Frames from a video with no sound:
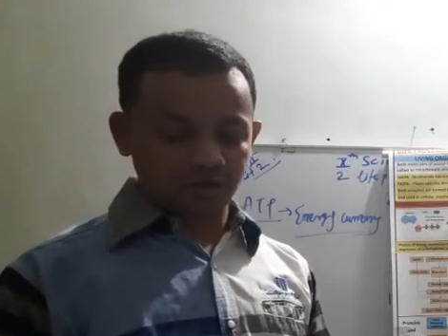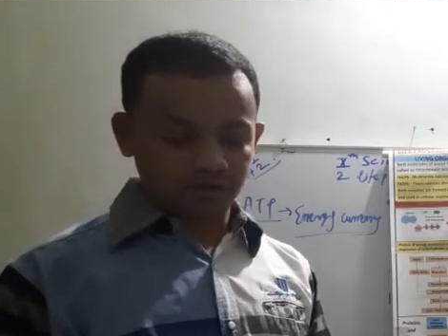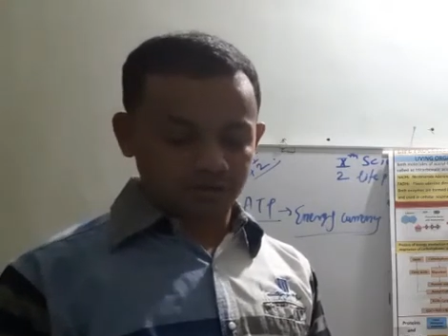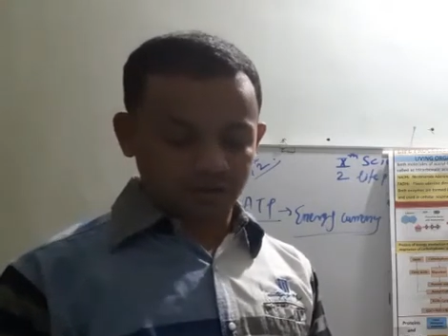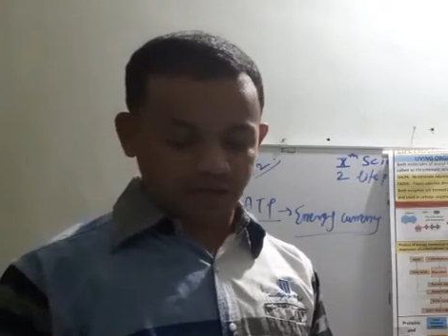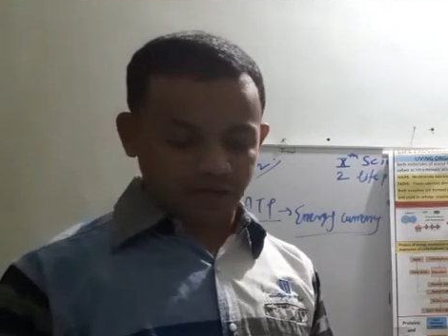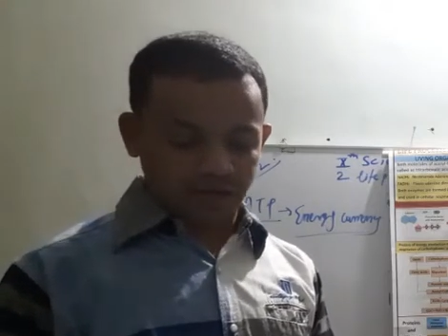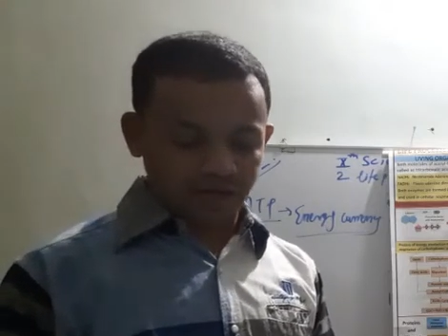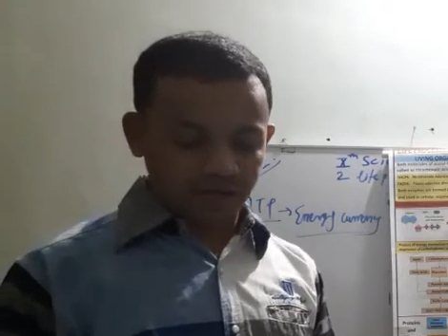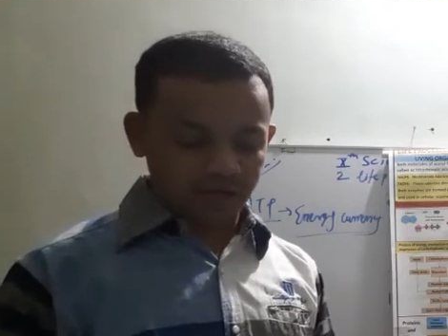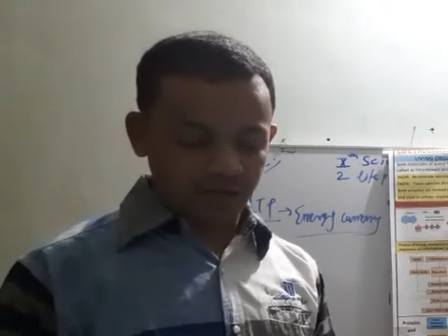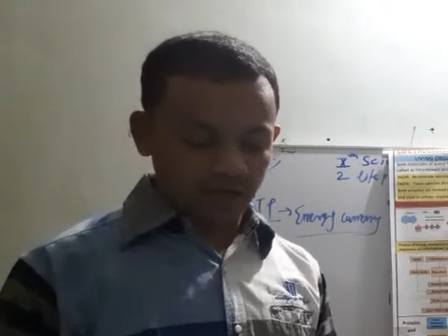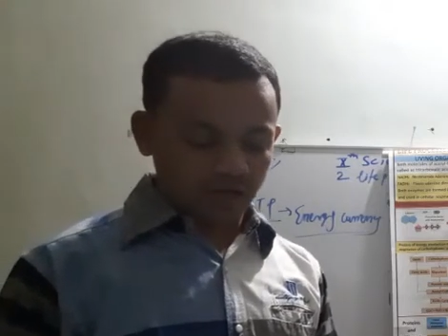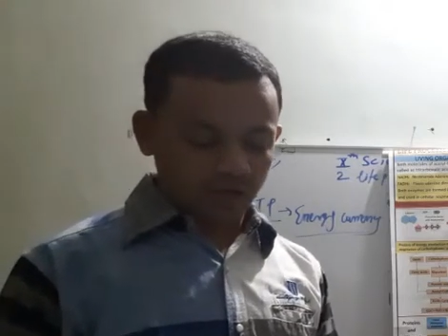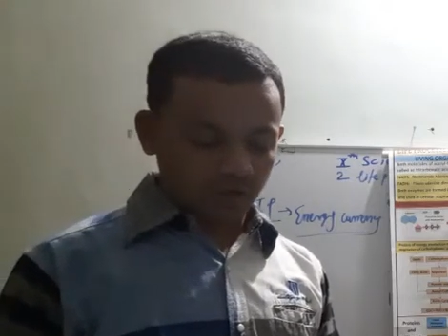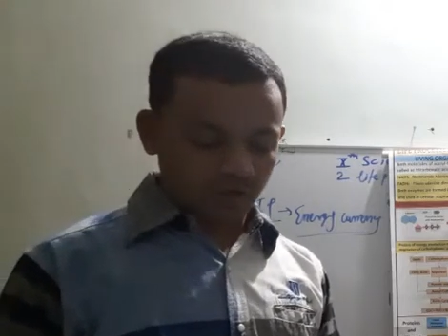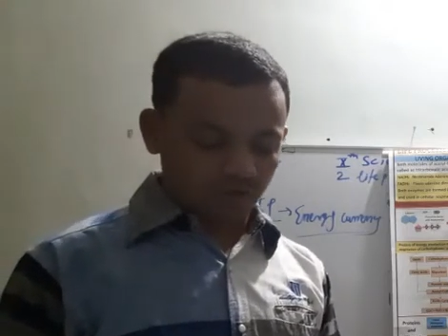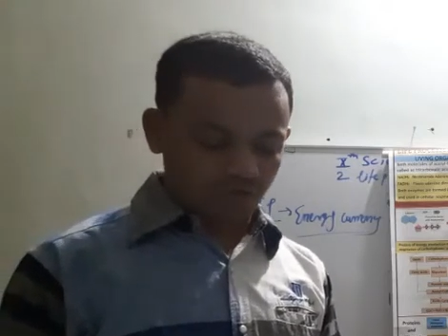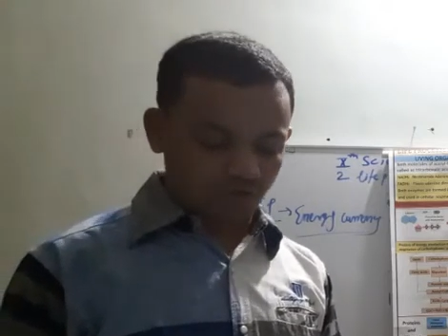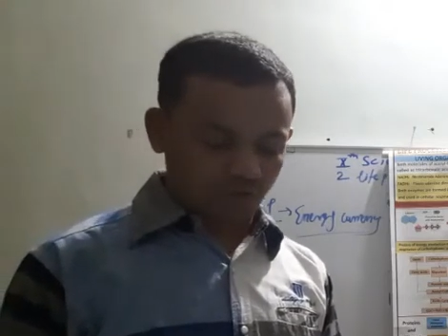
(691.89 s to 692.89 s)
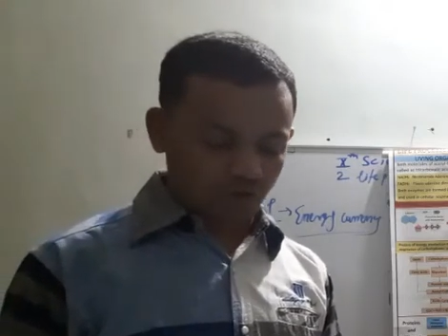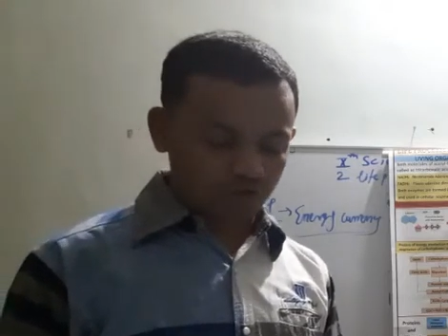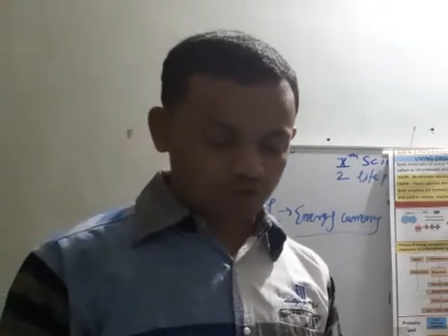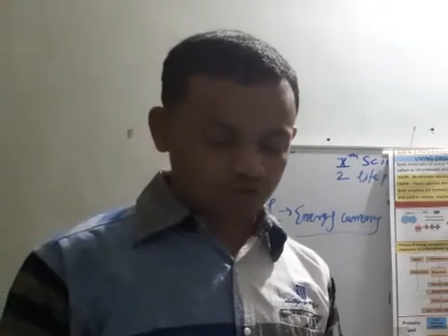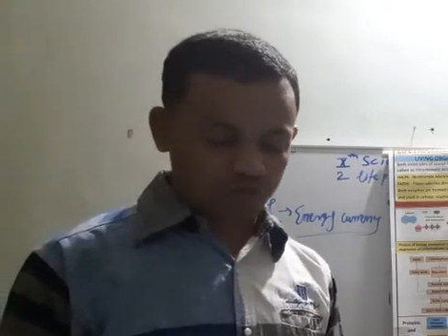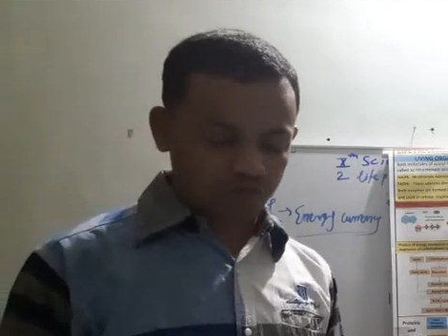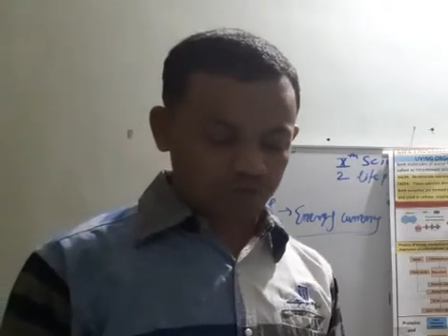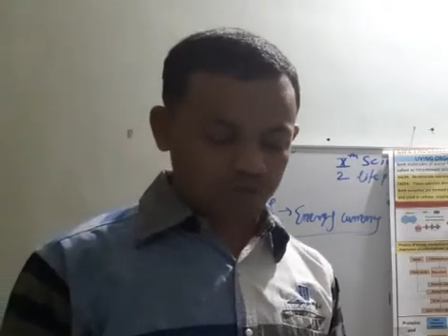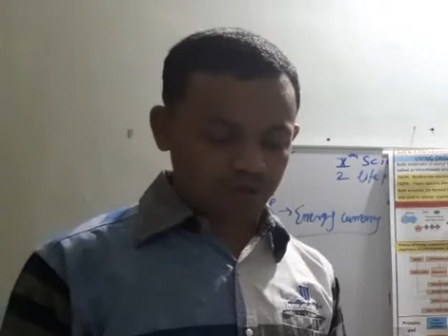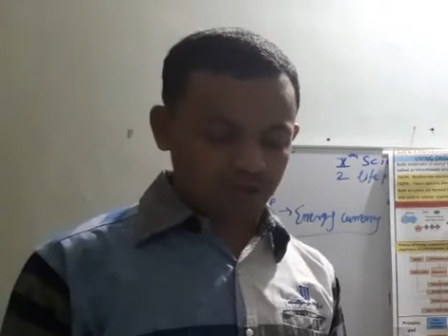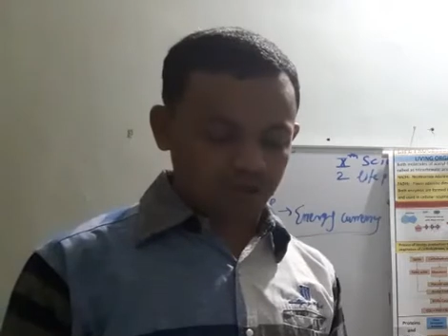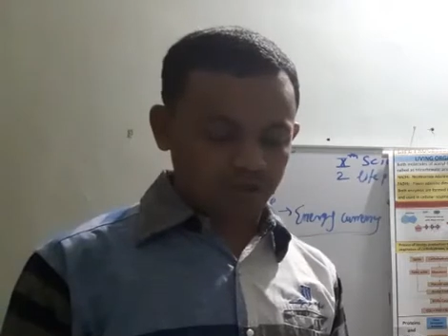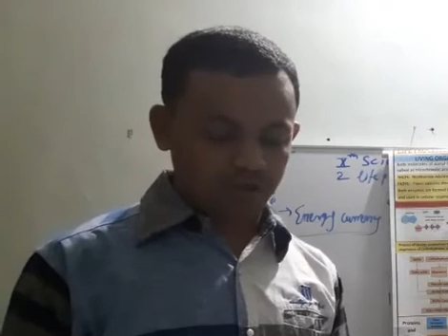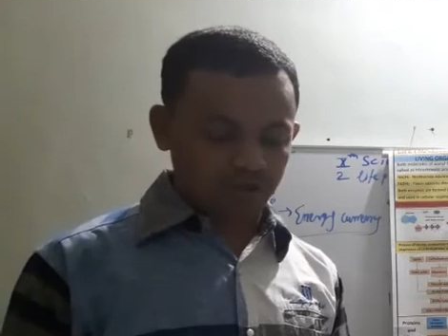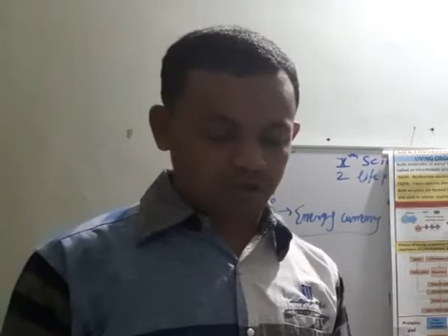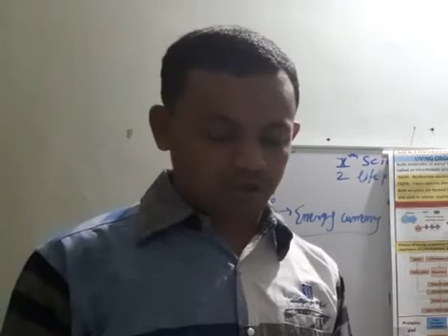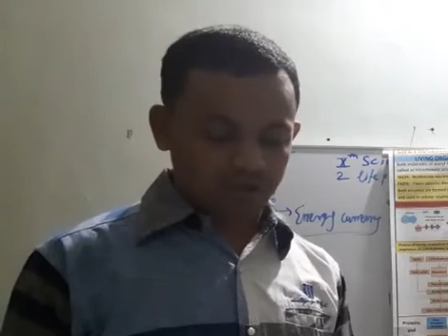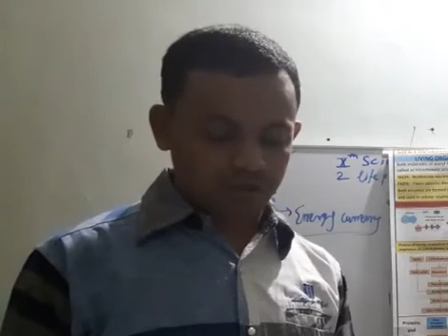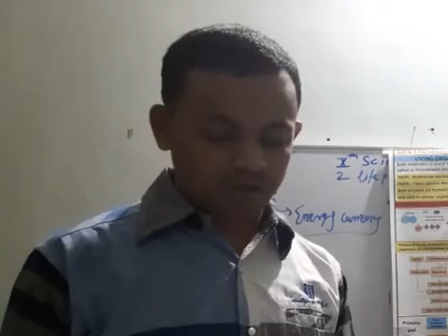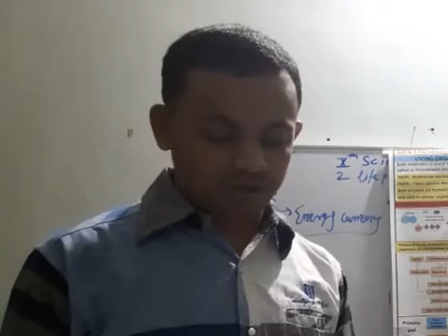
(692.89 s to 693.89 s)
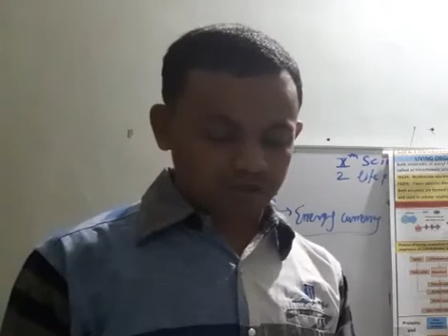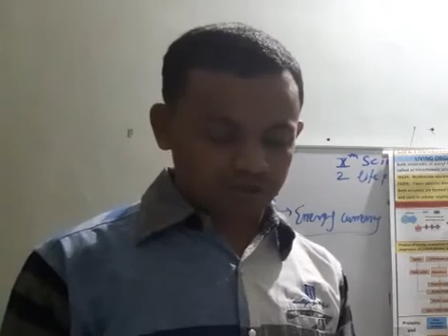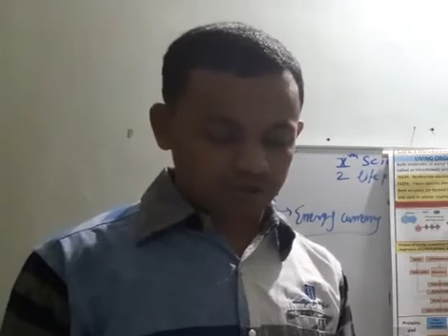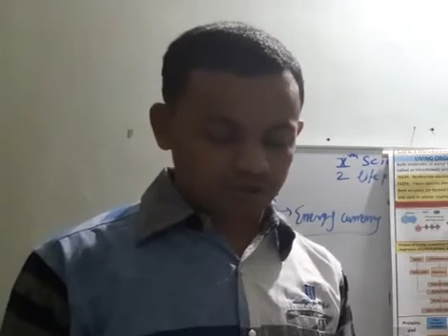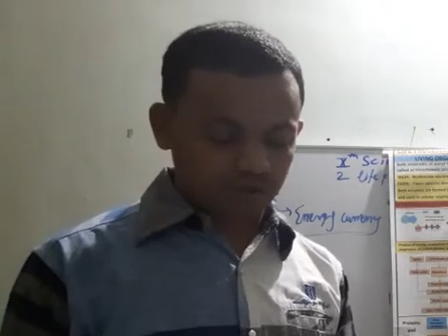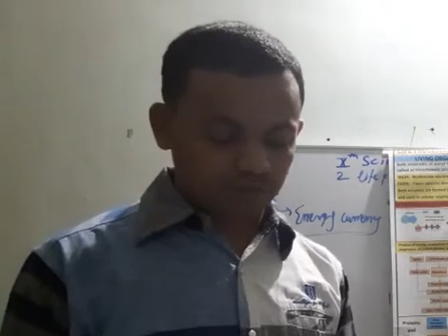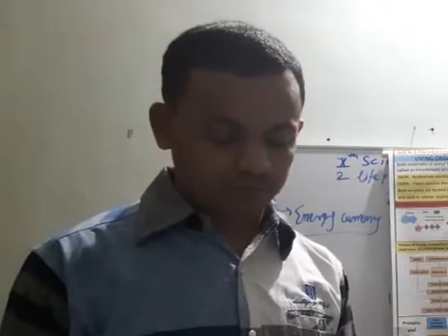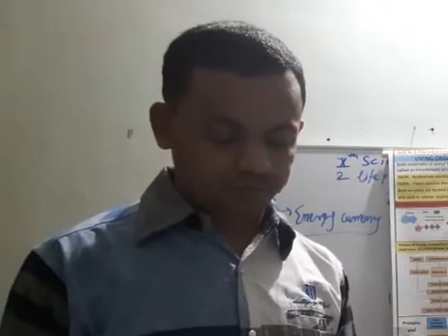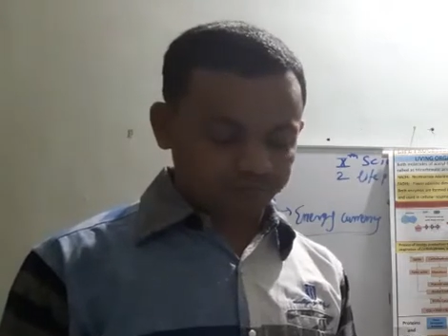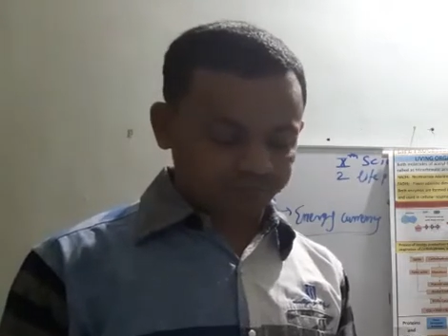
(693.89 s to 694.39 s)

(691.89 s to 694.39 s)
triphosphate. See,